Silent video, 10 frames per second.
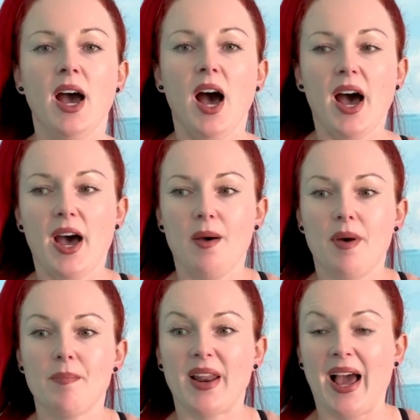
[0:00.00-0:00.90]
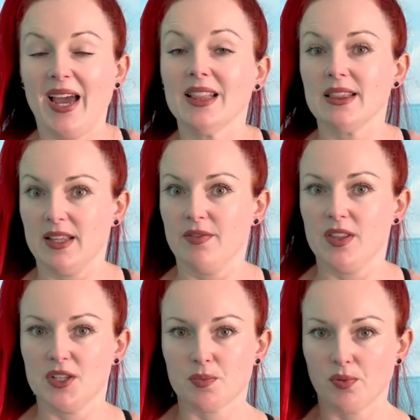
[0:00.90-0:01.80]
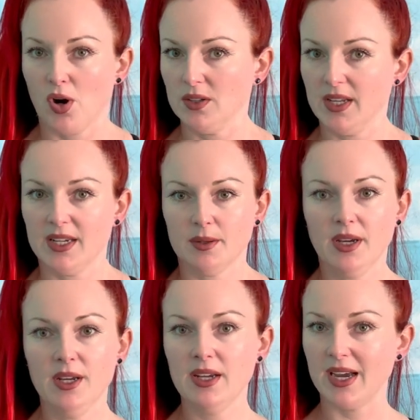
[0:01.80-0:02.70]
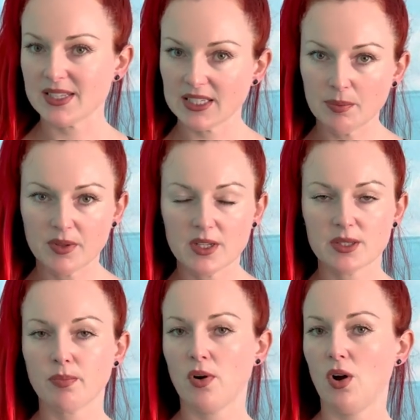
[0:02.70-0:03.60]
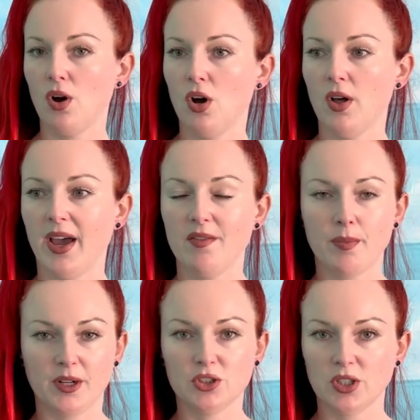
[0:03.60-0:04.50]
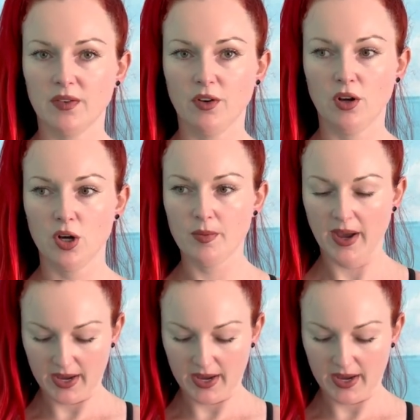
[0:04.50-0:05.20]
Um, but I live in this bra. Like I sleep in this bra. I have a bunch of them.